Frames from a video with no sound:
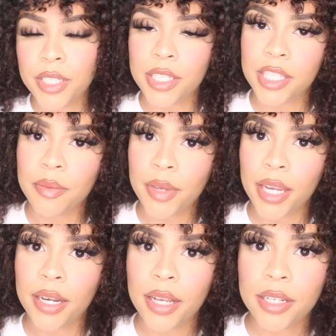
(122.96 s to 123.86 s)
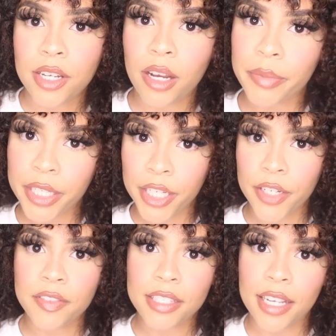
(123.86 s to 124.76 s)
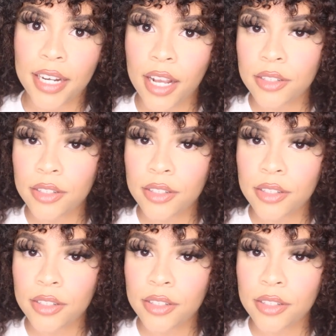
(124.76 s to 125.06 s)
which is the main topic here of the second